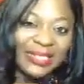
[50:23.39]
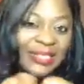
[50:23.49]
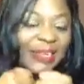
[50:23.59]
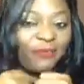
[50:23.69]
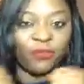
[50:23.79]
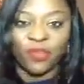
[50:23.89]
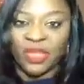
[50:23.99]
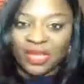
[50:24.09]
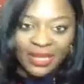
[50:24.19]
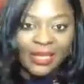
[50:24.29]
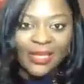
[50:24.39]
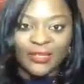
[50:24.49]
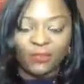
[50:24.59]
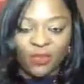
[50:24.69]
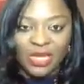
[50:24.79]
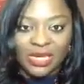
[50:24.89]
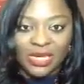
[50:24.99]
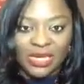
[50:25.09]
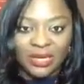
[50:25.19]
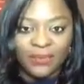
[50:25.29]
set free is free
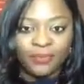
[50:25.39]
indeed.